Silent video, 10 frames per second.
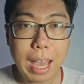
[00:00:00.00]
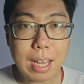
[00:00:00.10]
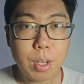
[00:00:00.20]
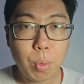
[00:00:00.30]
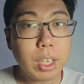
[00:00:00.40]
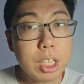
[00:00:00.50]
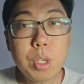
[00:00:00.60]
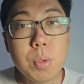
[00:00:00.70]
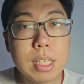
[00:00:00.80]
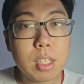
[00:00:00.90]
and we're going to
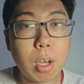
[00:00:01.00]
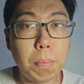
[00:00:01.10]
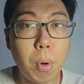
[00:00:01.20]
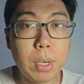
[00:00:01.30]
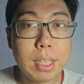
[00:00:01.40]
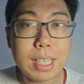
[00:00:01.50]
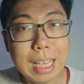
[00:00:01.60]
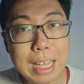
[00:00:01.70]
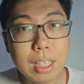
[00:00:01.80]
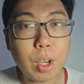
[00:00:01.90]
use this component
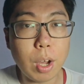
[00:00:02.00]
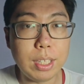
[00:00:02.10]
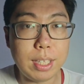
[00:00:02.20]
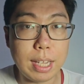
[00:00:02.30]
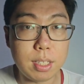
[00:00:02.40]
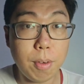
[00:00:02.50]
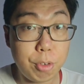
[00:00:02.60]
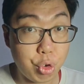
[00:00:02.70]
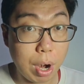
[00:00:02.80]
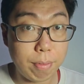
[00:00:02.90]
in the context
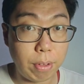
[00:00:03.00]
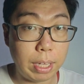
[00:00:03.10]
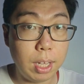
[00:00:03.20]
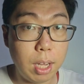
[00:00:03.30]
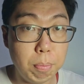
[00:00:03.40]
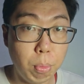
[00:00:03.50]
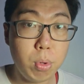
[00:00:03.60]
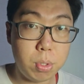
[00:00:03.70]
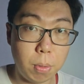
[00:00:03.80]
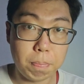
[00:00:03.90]
of driving a
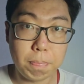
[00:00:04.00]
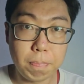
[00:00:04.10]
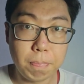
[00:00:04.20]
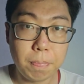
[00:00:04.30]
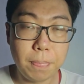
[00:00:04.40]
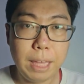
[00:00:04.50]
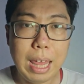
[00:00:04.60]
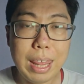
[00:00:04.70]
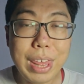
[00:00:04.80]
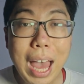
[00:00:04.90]
motor.
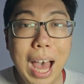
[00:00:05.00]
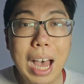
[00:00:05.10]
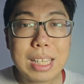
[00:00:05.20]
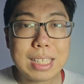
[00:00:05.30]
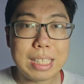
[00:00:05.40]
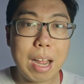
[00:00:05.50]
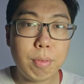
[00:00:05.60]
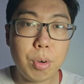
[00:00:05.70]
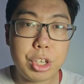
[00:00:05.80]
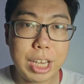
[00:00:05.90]
There are
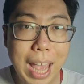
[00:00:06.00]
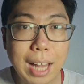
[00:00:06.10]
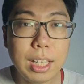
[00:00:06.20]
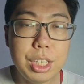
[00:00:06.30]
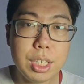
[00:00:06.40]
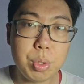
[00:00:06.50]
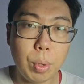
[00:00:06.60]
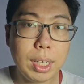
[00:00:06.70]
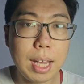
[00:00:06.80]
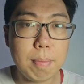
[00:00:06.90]
several challenges
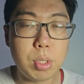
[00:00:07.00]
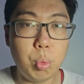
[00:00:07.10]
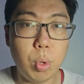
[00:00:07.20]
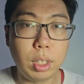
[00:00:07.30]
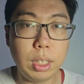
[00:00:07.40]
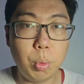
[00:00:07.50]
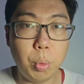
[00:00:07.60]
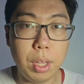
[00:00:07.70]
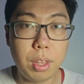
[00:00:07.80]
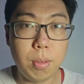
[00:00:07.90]
when it comes to working
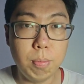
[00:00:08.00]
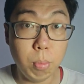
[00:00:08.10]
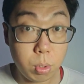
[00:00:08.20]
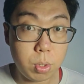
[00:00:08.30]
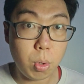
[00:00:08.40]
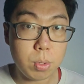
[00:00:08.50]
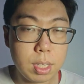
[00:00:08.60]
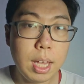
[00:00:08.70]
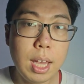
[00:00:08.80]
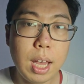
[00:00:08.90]
with motors,